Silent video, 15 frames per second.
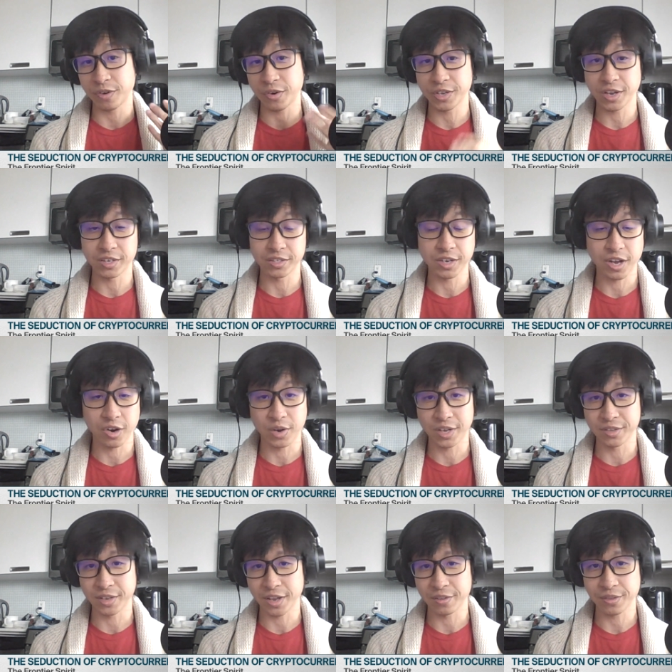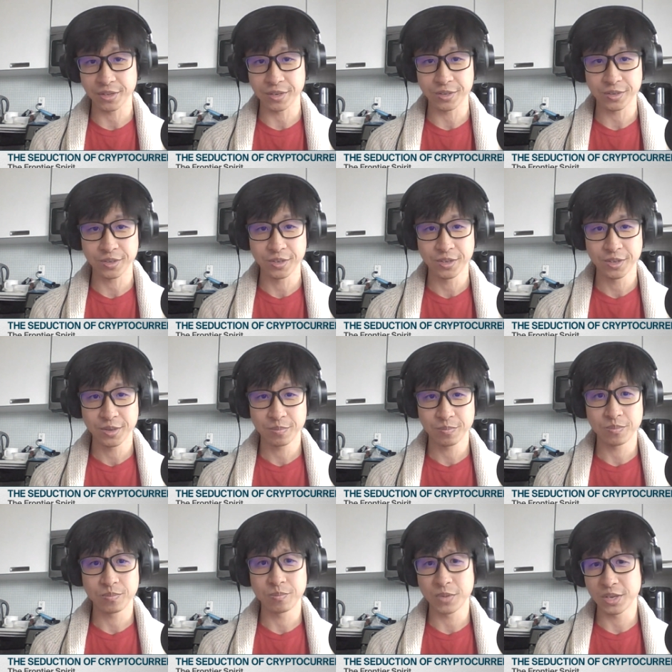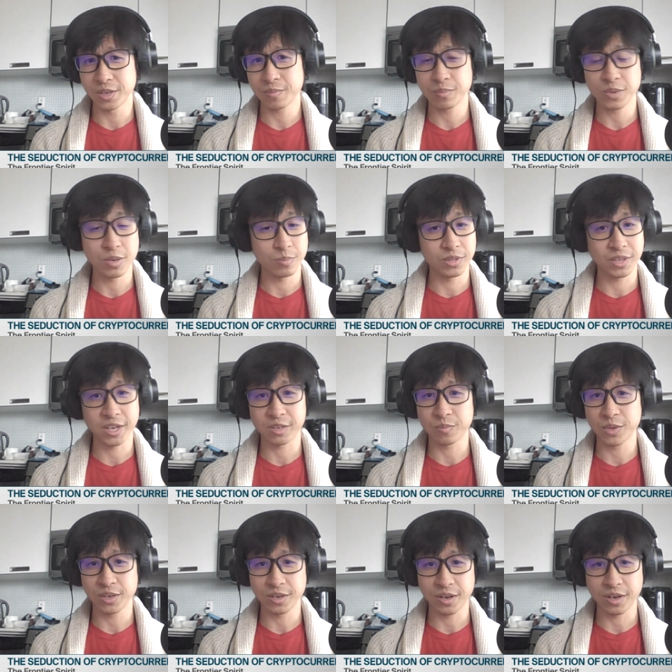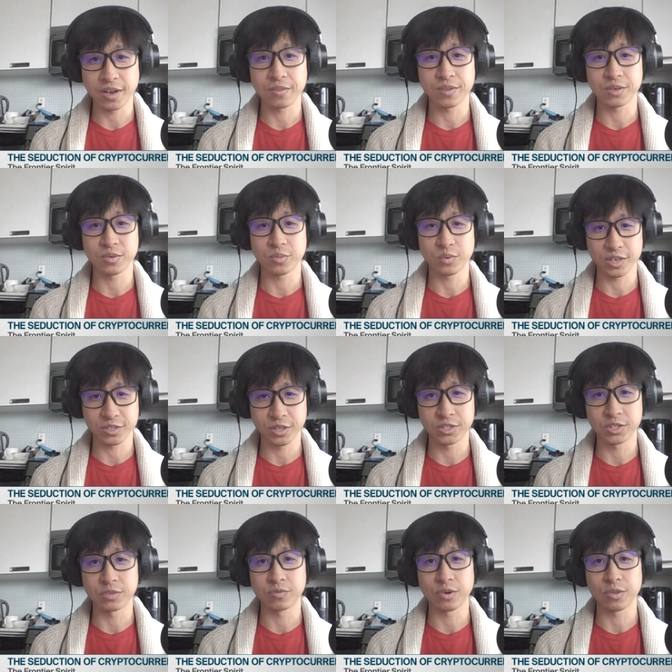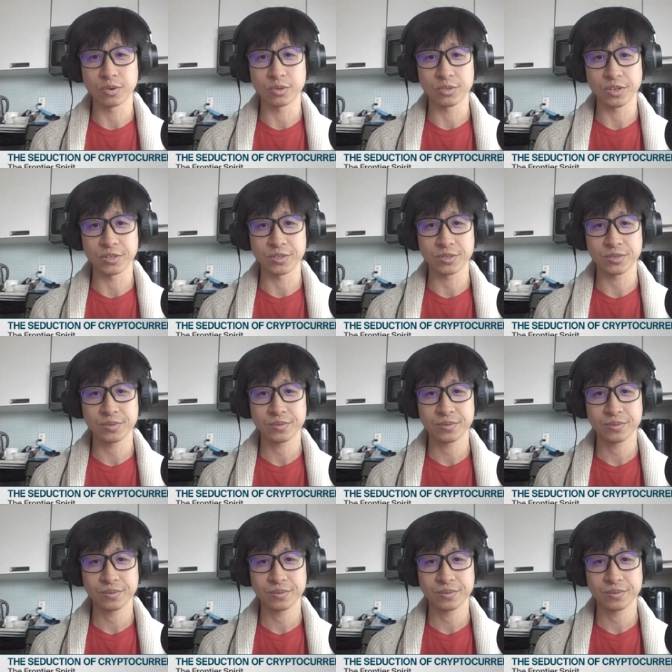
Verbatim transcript: very young now, and I think me, people like me, uh, I think we are searching for those things.